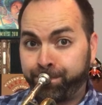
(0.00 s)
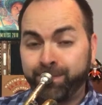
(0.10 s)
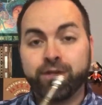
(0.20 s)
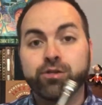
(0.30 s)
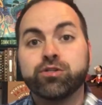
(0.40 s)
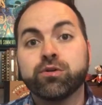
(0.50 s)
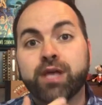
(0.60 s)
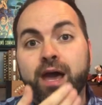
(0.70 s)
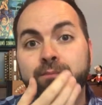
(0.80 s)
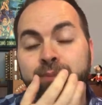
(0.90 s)
And you do
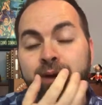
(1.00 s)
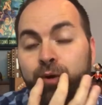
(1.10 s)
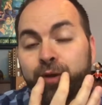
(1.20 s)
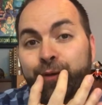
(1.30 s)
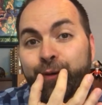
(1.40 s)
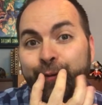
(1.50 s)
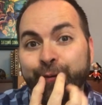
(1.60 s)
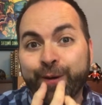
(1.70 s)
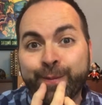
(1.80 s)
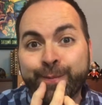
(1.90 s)
that by working on your
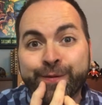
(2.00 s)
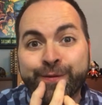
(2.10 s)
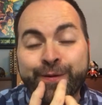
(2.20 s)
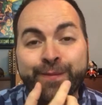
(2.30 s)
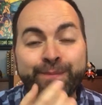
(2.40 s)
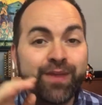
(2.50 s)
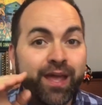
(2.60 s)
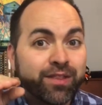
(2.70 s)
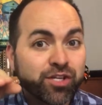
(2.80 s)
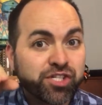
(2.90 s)
embouchure
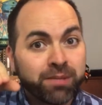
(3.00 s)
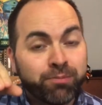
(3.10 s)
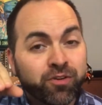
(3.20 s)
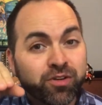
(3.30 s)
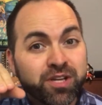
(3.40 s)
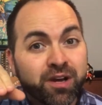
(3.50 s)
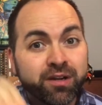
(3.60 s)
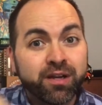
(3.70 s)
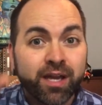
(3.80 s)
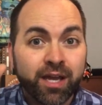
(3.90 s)
and the shape of your
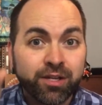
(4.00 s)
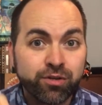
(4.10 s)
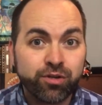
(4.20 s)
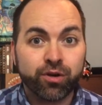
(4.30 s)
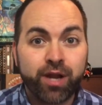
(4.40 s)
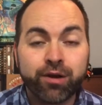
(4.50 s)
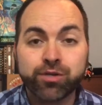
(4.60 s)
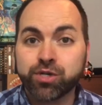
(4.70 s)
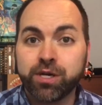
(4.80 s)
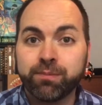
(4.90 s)
tongue and your
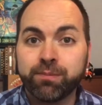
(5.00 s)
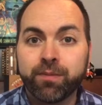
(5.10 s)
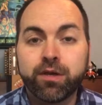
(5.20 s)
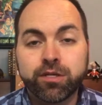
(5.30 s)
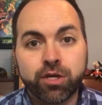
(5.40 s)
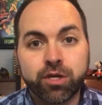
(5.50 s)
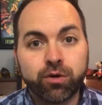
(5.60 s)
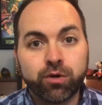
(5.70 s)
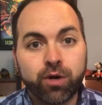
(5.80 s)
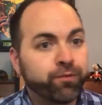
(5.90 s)
airstream. So
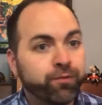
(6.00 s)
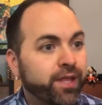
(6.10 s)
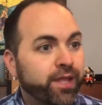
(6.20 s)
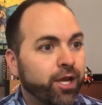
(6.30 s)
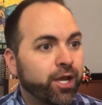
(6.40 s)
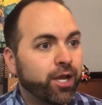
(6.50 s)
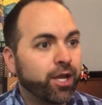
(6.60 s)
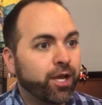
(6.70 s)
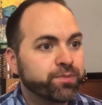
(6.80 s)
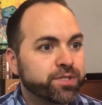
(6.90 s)
hopefully that
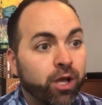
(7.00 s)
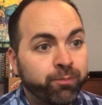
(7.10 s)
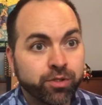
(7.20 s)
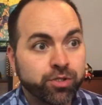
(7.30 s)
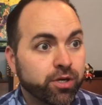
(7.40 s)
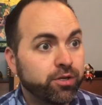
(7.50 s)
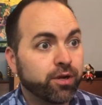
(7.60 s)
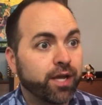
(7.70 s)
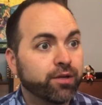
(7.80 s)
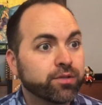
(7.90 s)
helps. That will help you build
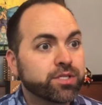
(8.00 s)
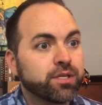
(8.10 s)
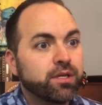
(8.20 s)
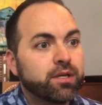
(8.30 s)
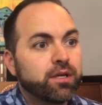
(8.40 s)
your high notes.